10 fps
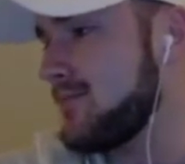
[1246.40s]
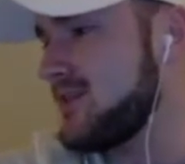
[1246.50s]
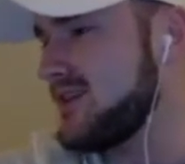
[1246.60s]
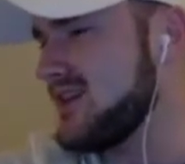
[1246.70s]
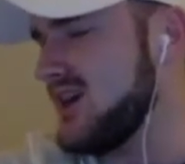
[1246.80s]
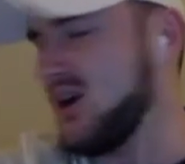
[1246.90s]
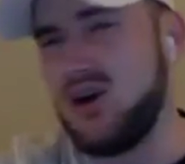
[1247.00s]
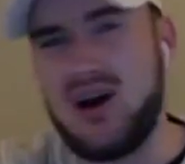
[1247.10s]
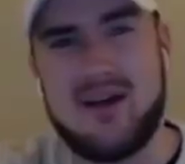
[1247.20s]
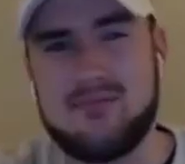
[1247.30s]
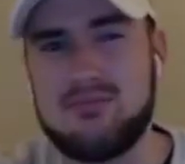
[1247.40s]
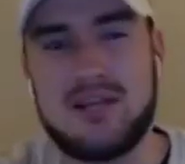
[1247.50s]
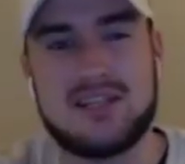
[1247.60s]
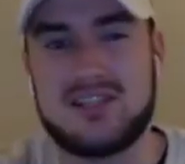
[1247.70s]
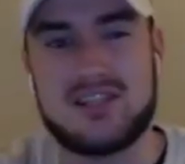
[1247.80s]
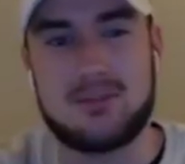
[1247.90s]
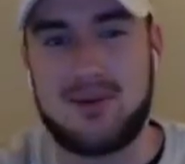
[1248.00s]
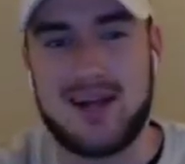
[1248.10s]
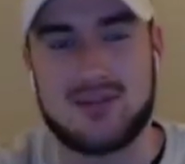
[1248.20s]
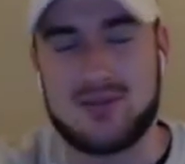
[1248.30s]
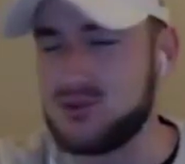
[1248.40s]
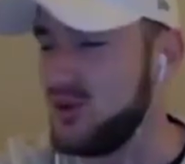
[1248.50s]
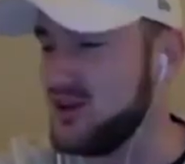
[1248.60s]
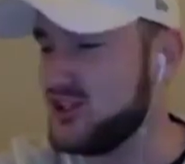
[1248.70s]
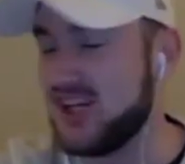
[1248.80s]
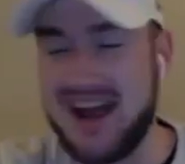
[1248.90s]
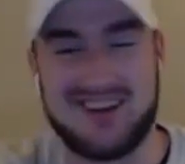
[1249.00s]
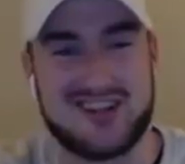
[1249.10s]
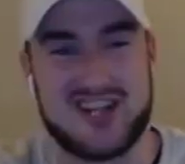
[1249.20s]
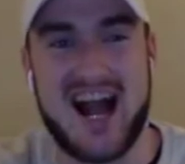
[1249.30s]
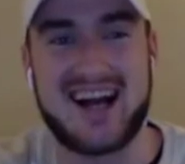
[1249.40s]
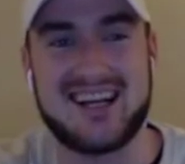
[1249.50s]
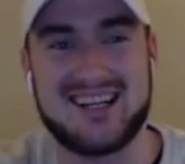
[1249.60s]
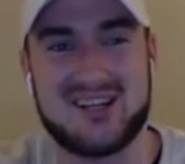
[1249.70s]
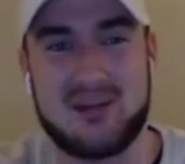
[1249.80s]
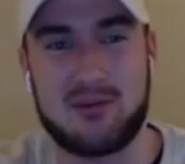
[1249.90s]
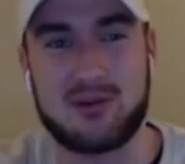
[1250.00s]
Oh, I'm pleasantly surprised with this one. Cheddar Jack, number 3.